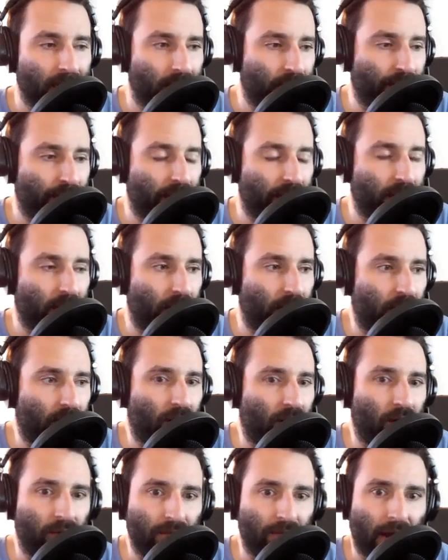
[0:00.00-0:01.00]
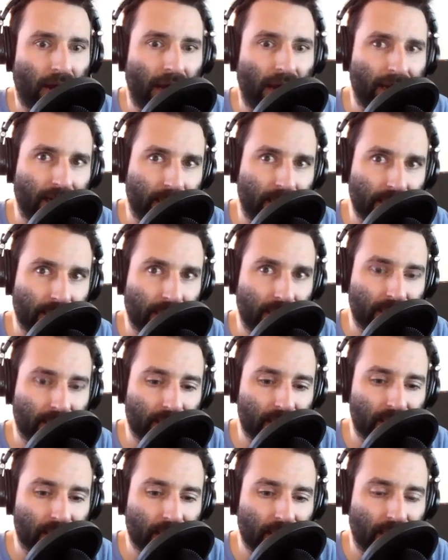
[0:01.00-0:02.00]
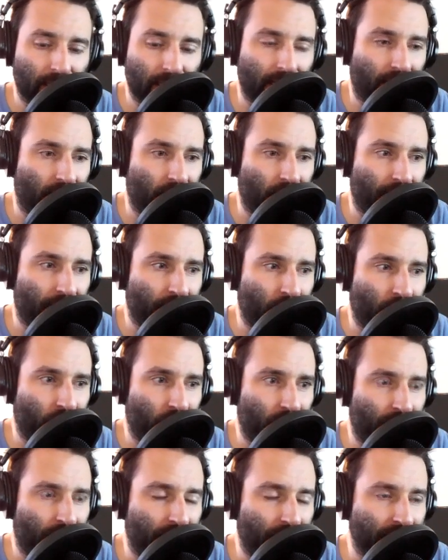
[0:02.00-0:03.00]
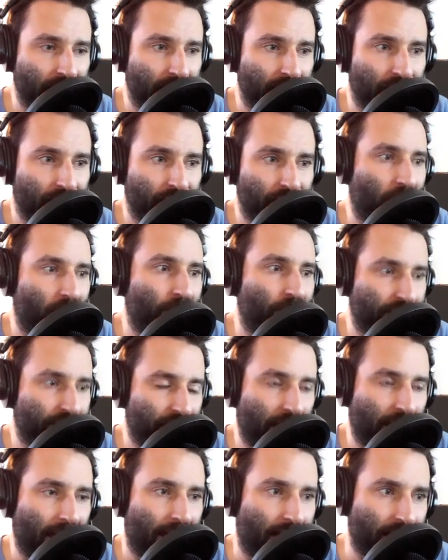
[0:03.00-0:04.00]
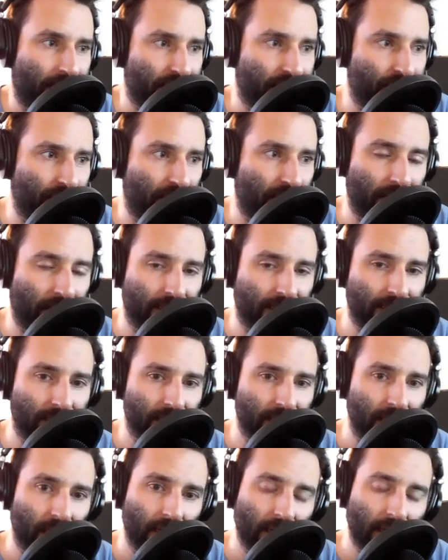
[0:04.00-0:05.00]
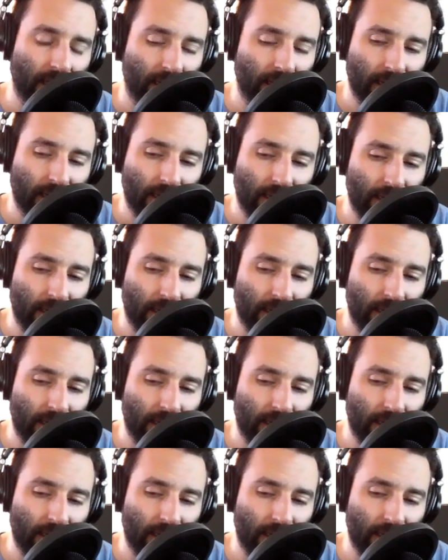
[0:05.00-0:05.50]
But oh my goodness, there was so much chaos because he